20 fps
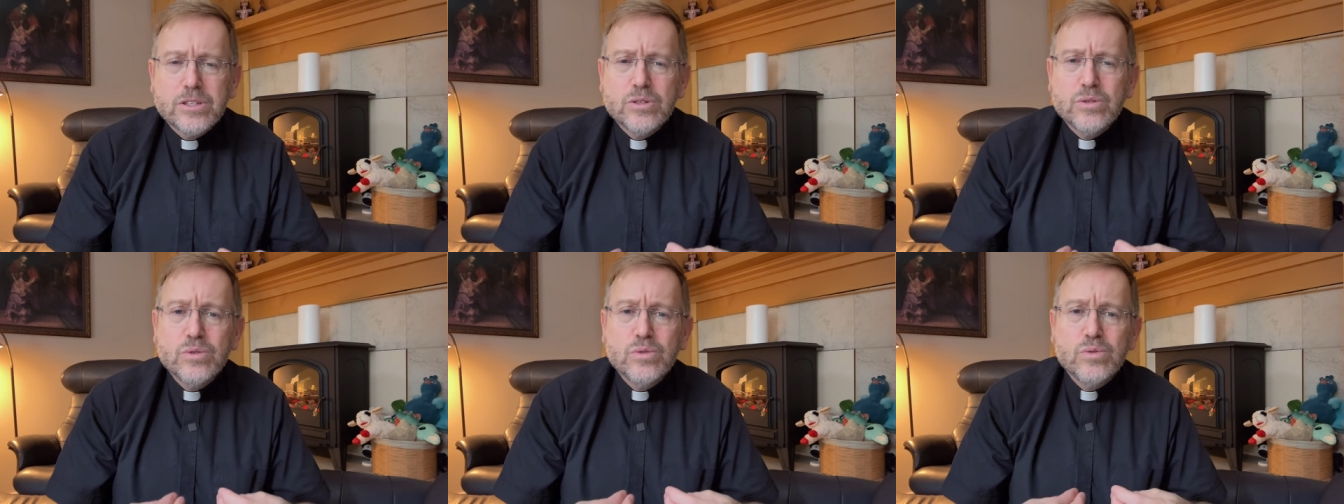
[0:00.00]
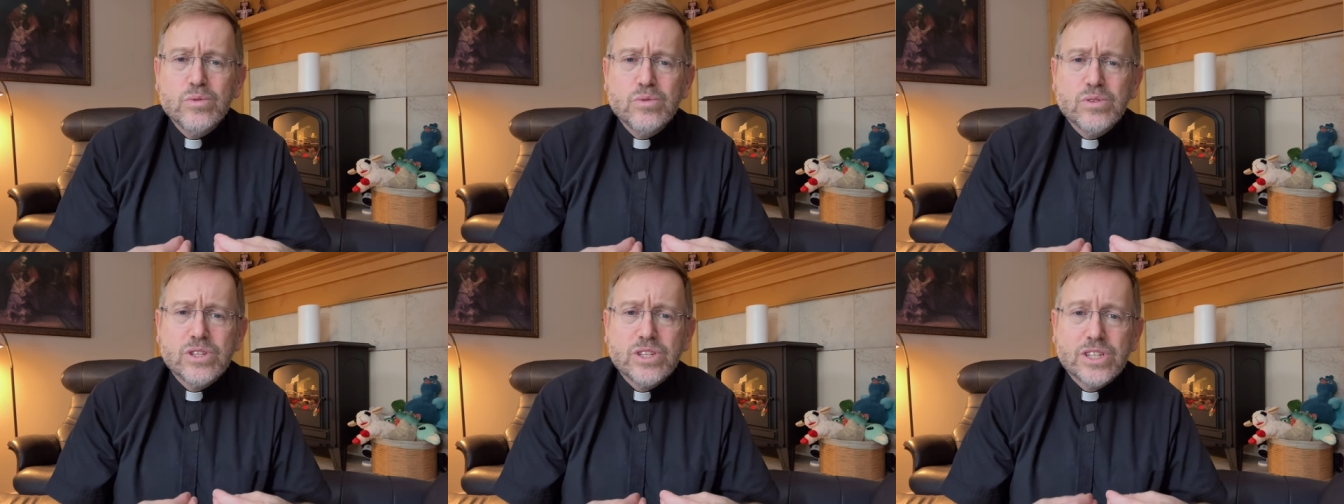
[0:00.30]

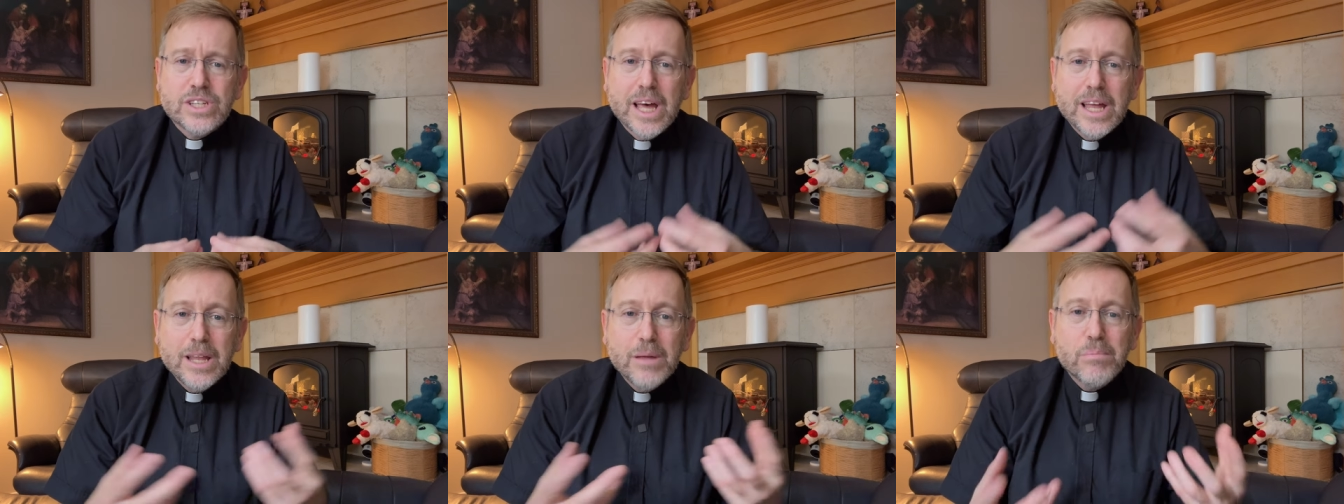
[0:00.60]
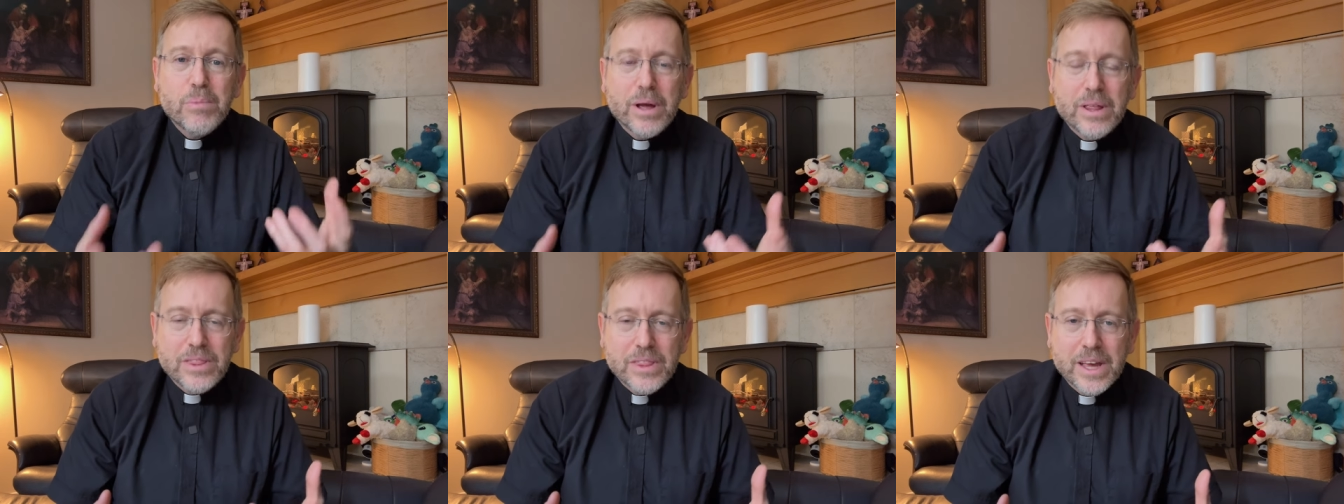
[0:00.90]
to
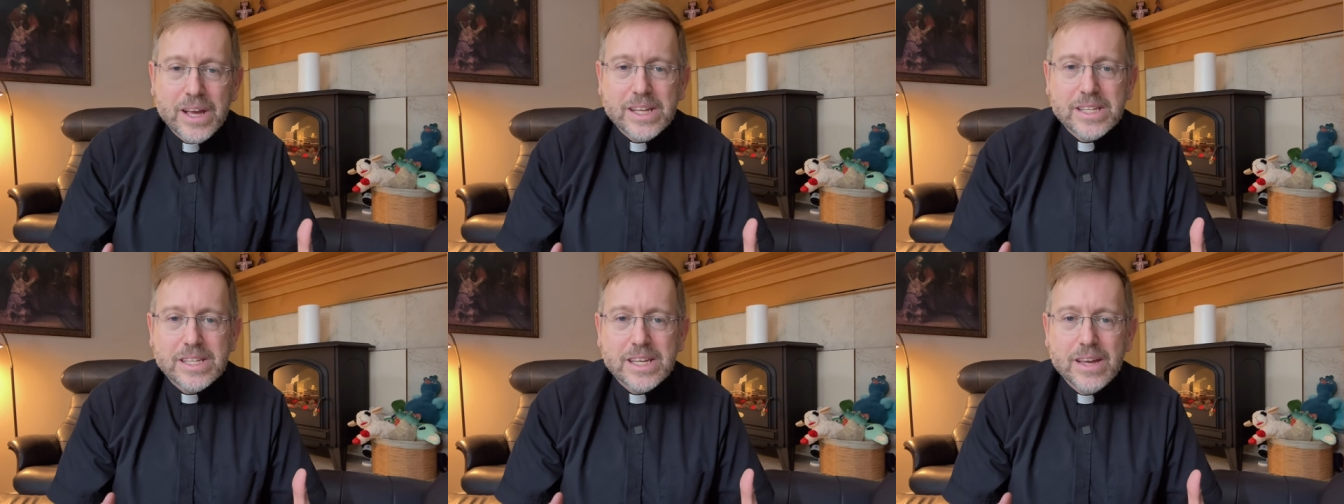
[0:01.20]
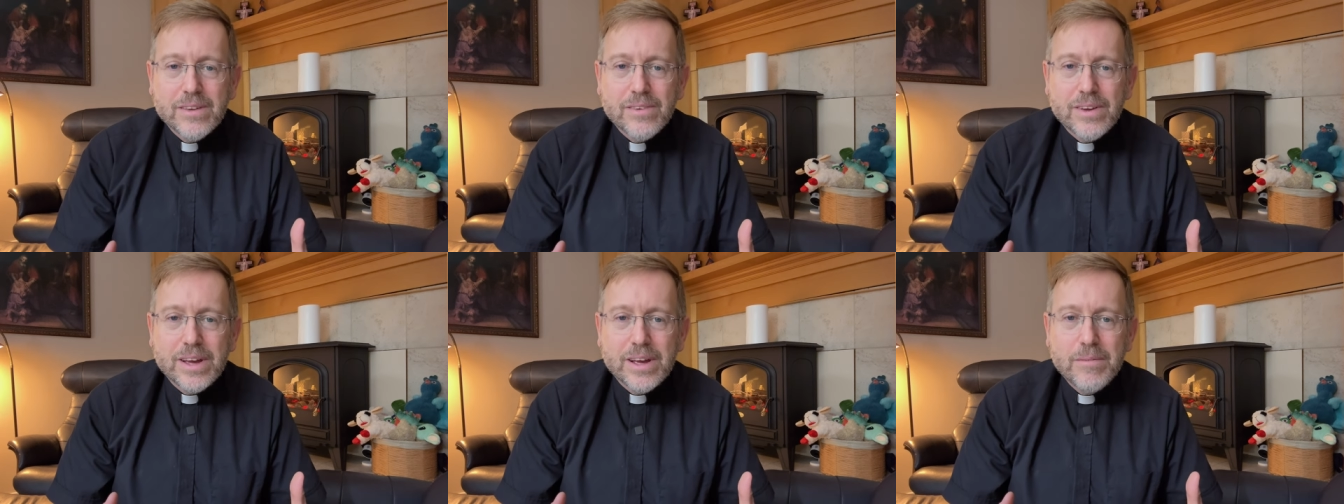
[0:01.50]
celebrate
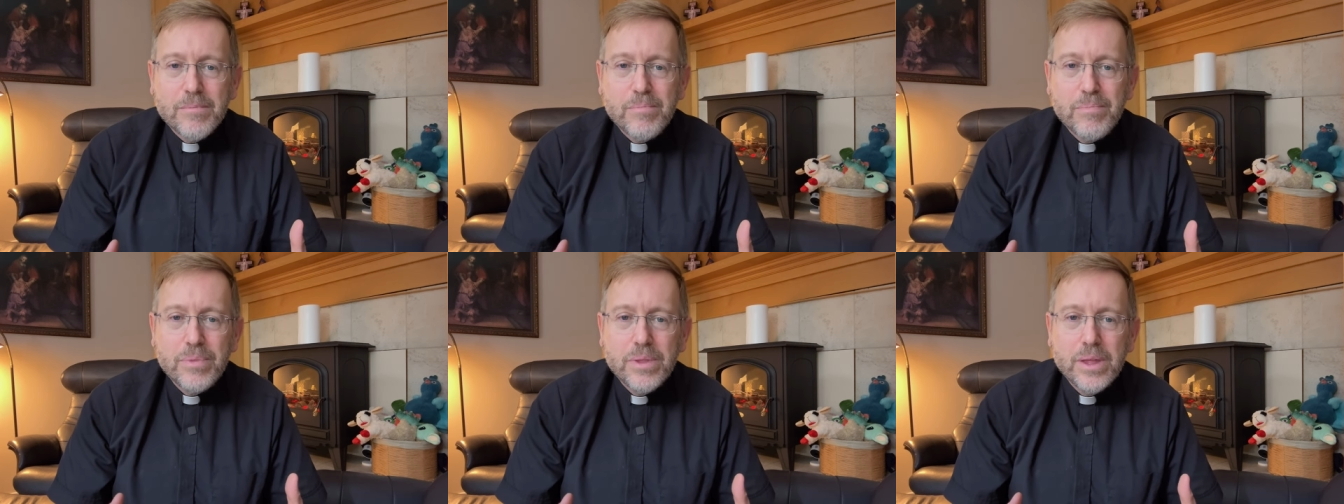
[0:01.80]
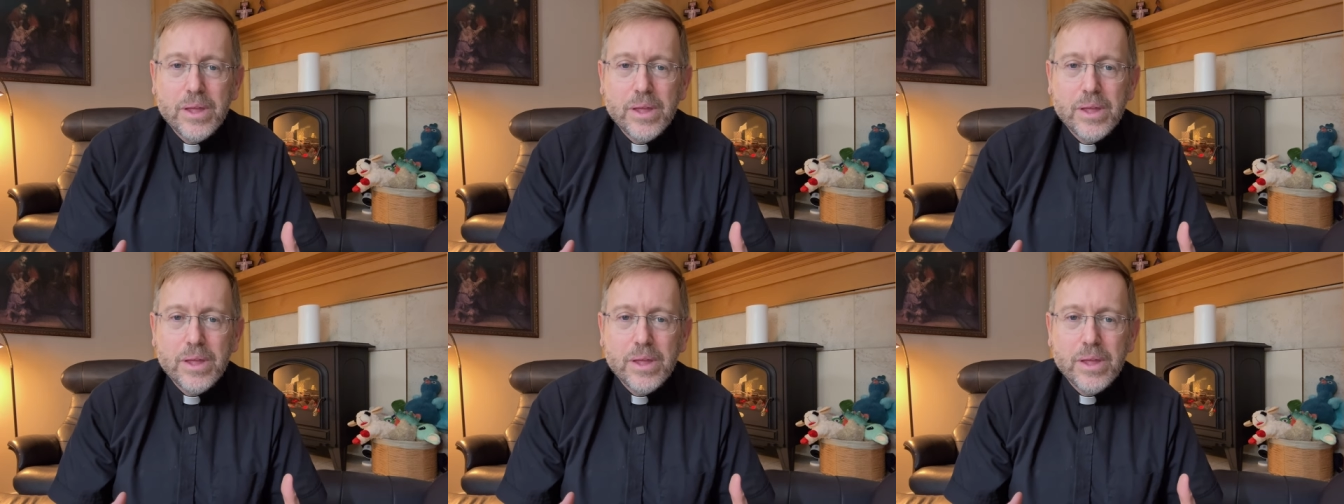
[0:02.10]
Thanksgiving,